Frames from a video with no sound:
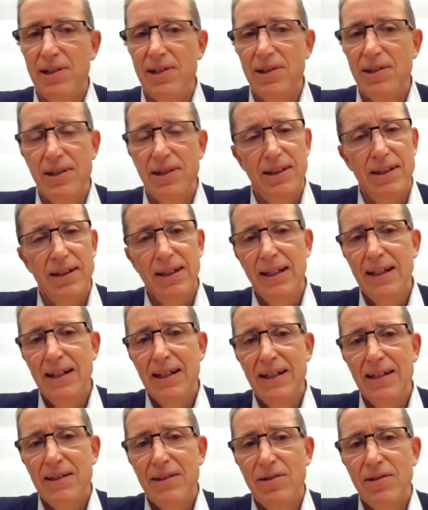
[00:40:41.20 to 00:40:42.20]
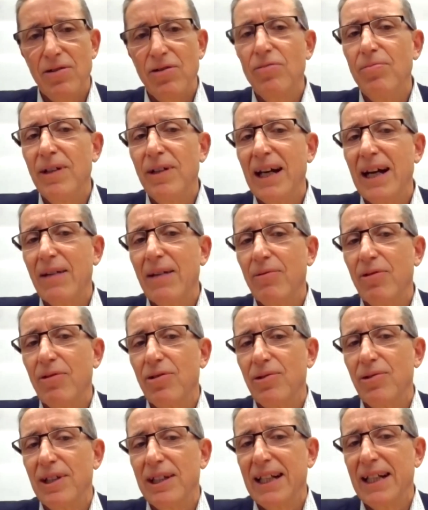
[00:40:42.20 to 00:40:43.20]
just puts you in a much better
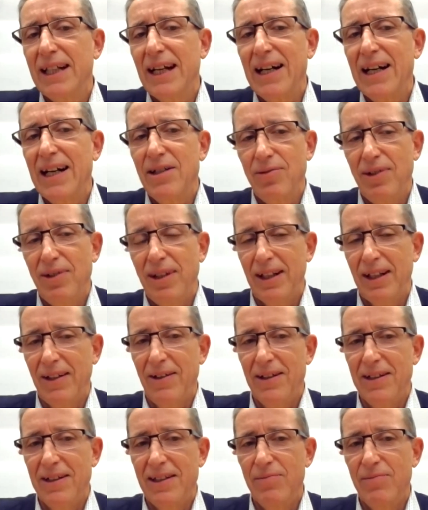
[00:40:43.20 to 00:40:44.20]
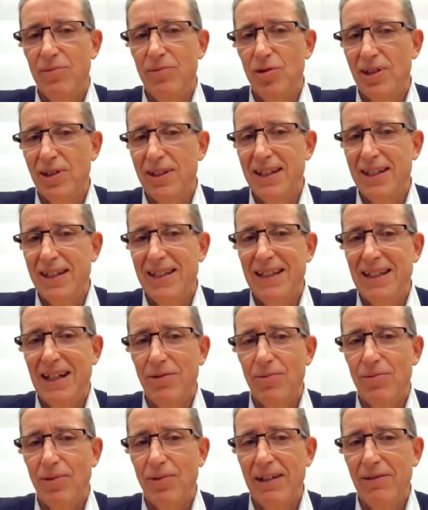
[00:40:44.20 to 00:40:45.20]
position to be able to
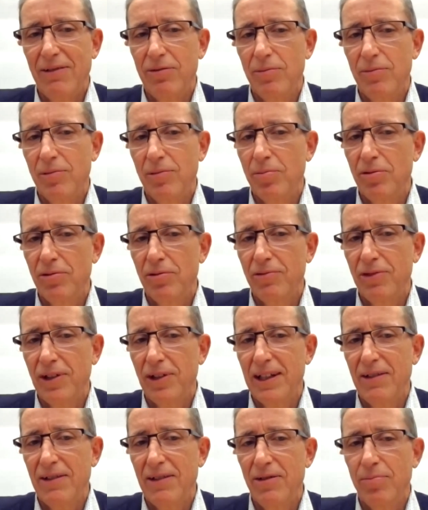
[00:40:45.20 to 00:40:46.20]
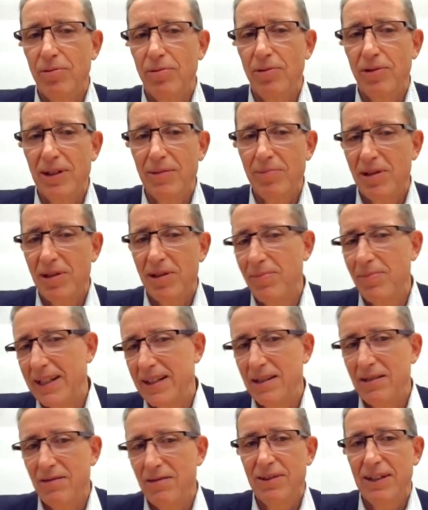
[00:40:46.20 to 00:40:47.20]
engage with clients in a more detailed way
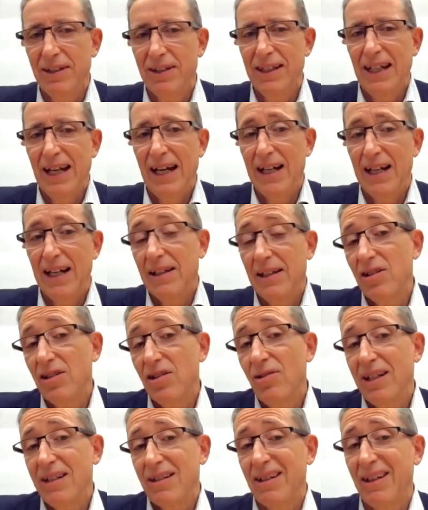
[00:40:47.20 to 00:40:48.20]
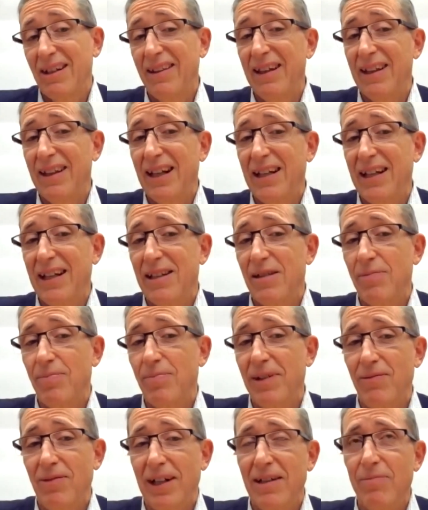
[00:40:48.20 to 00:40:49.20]
from a portfolio reporting perspective. And
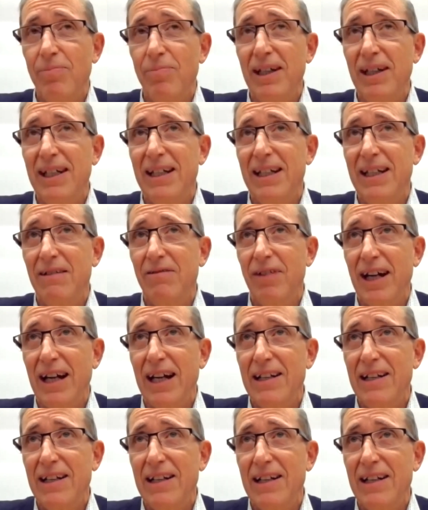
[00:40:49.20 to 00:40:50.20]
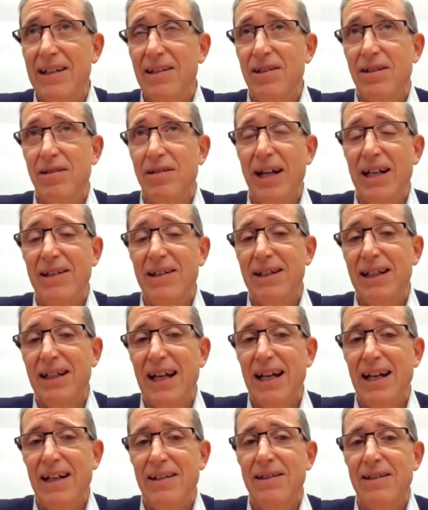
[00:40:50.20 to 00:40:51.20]
I do actually think that's been one of the big
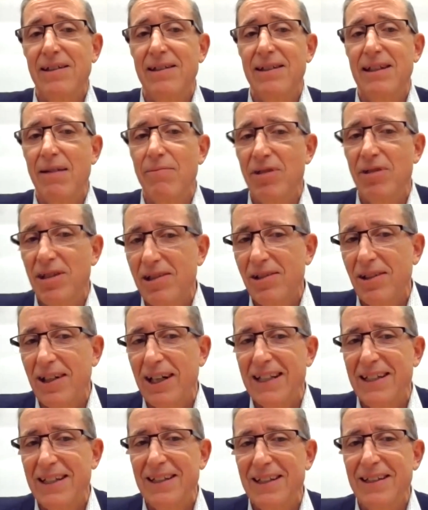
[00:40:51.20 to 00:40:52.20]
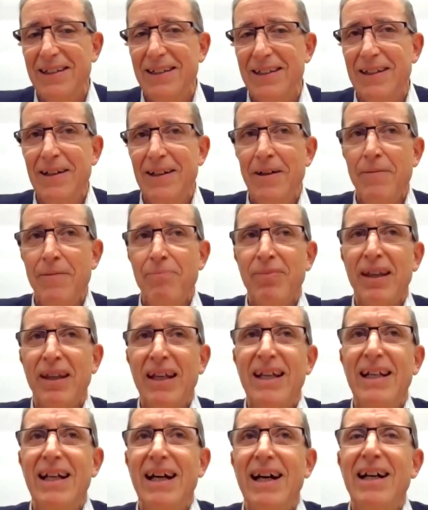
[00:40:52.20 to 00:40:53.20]
advantages the managed accounts has
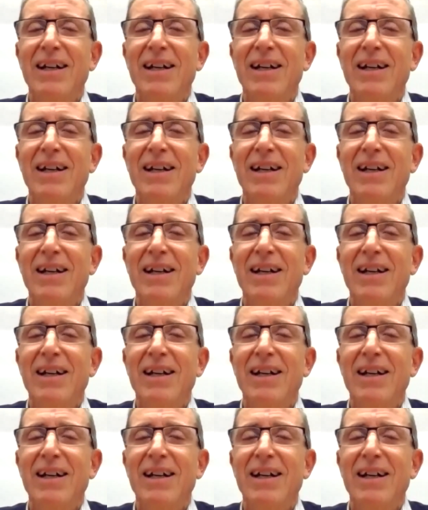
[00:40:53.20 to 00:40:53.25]
demonstrated,